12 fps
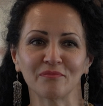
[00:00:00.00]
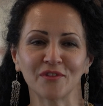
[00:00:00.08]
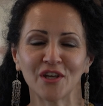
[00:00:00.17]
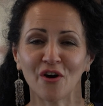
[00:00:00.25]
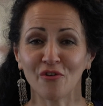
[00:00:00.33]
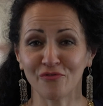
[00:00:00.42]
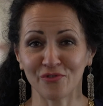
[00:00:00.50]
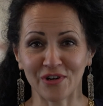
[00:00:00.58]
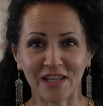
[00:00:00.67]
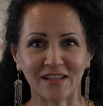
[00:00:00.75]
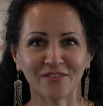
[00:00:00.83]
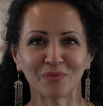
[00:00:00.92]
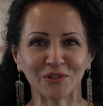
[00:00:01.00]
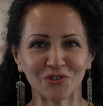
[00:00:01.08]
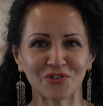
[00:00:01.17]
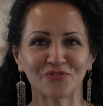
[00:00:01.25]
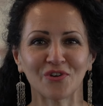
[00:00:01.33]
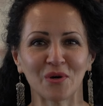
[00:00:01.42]
the offering
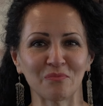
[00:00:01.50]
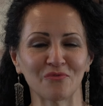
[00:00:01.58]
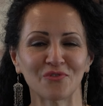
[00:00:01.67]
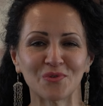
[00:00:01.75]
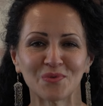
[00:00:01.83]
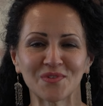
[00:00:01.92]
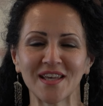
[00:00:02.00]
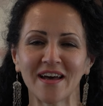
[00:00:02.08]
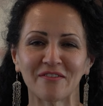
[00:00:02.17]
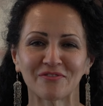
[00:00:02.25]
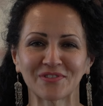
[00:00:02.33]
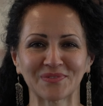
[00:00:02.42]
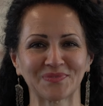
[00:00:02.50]
Wiltshire Farm Foods have.